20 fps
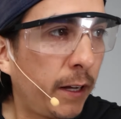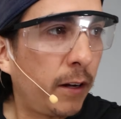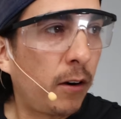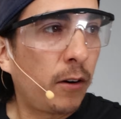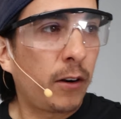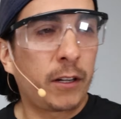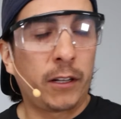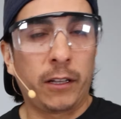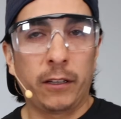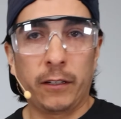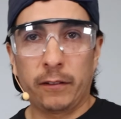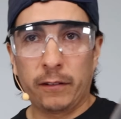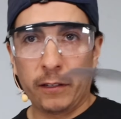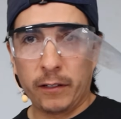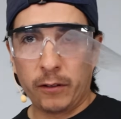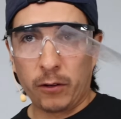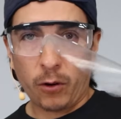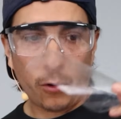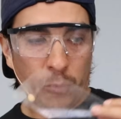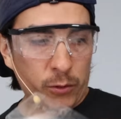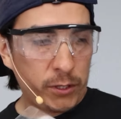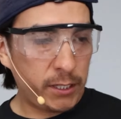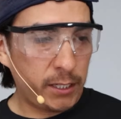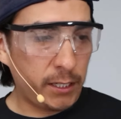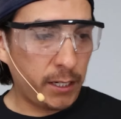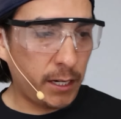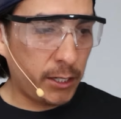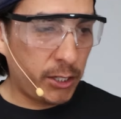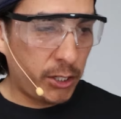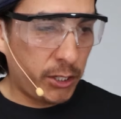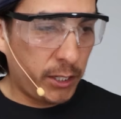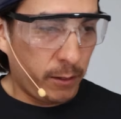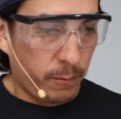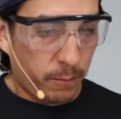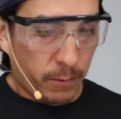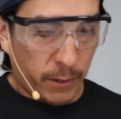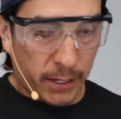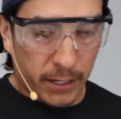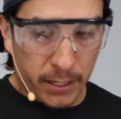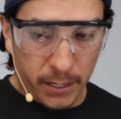get our clear little OCA sheet
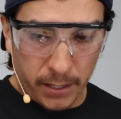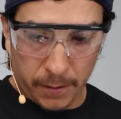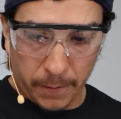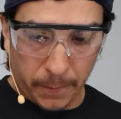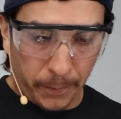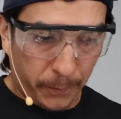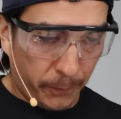ready.